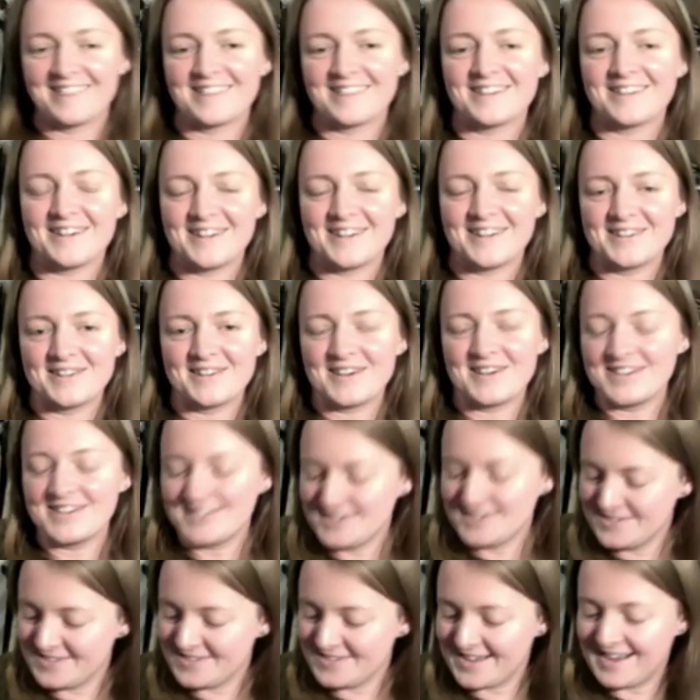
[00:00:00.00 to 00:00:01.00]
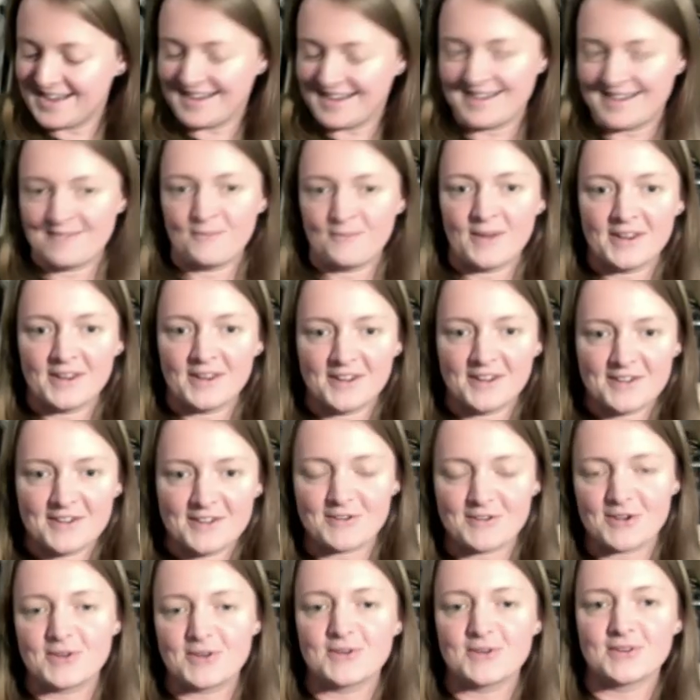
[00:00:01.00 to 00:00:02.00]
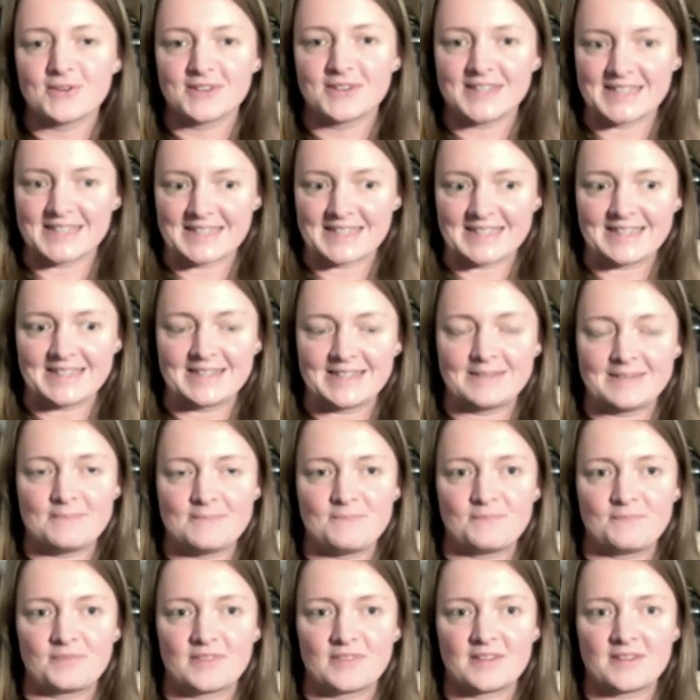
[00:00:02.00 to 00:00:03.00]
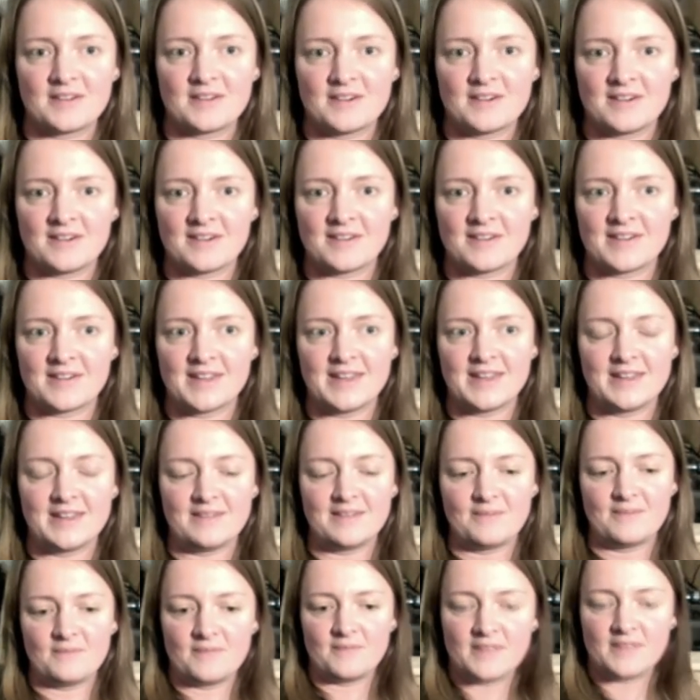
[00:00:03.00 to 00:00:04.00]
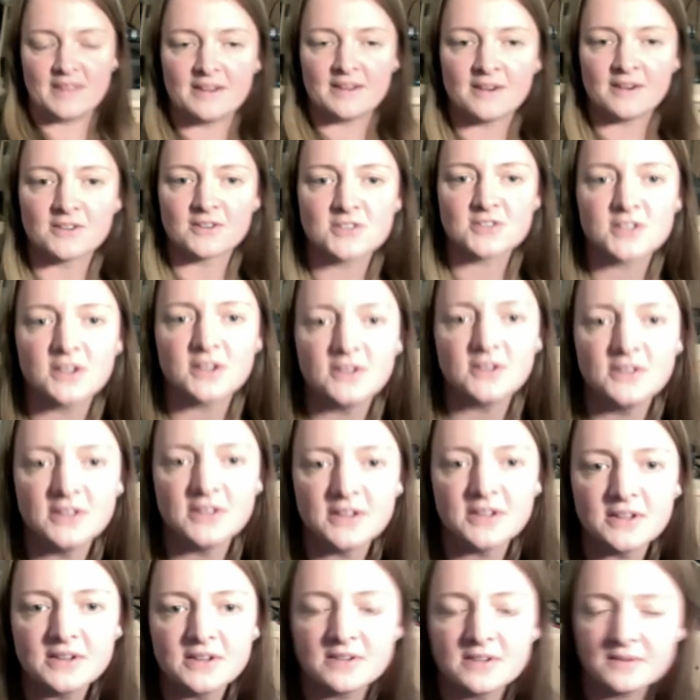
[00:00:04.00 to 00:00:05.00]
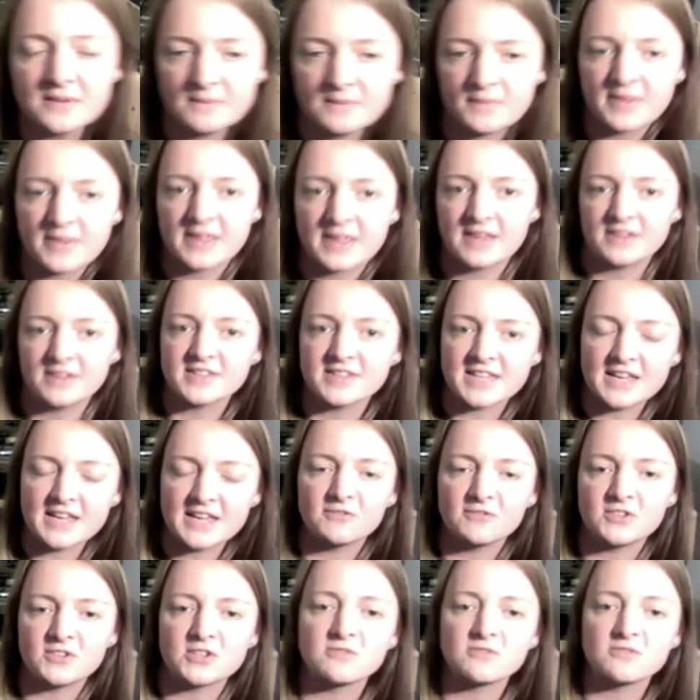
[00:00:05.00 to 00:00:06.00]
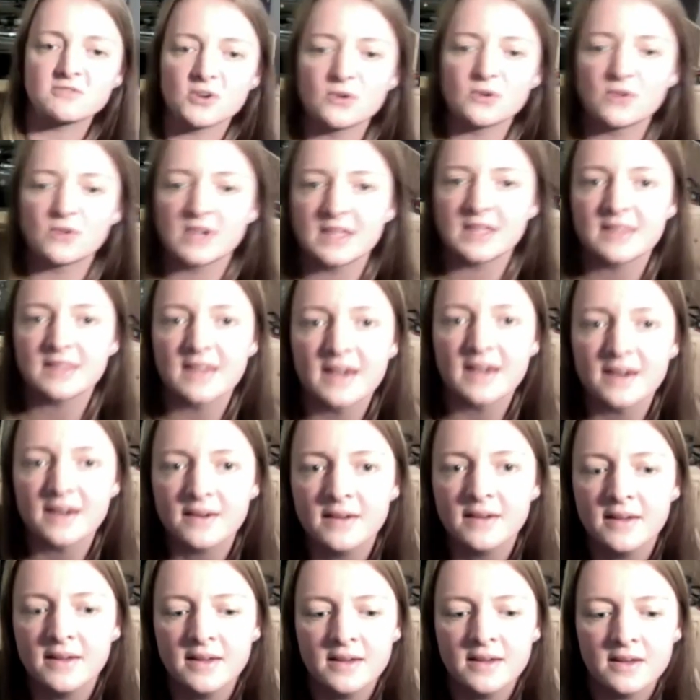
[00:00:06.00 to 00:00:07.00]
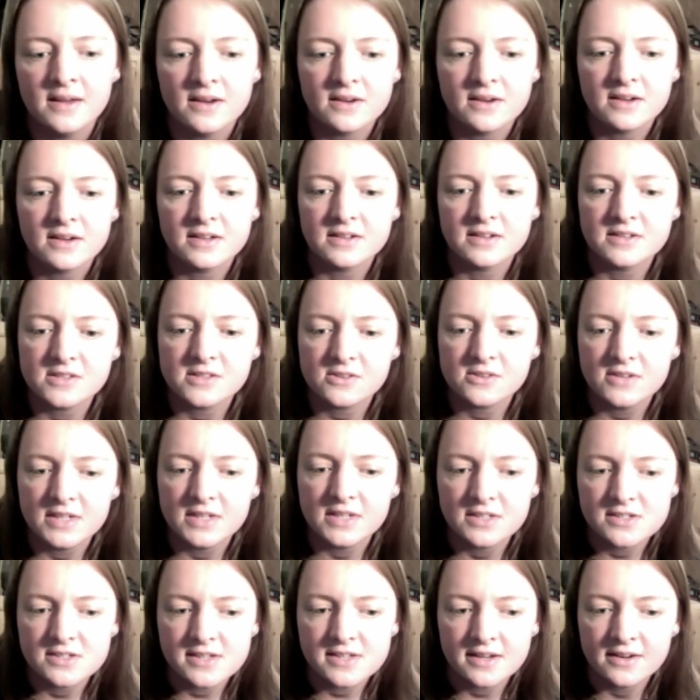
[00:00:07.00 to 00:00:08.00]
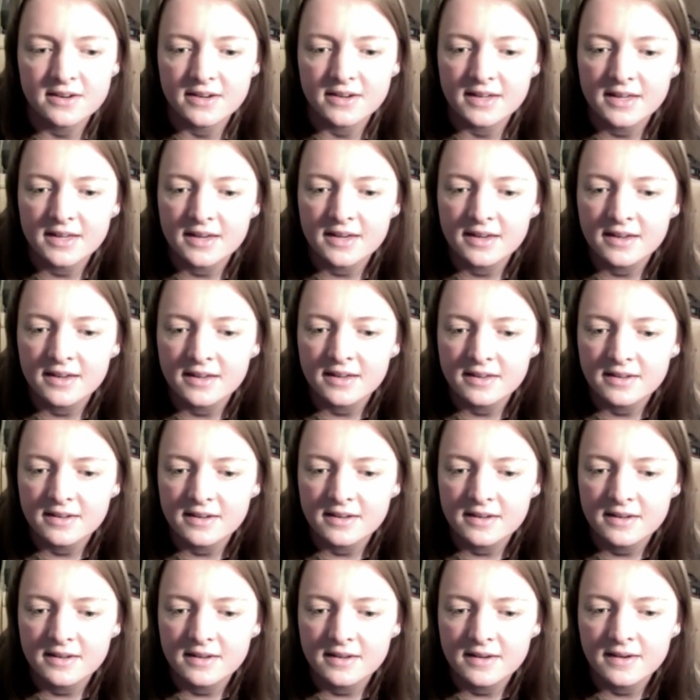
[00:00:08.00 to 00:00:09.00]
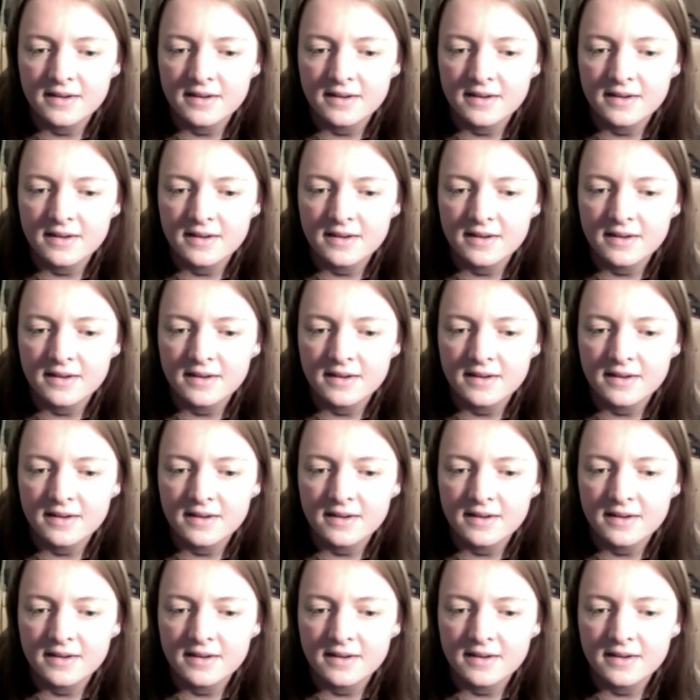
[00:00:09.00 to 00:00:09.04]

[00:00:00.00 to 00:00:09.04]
I do that. When I've recorded it, I'll show you. Say I've just recorded that. I'm going to screen share again.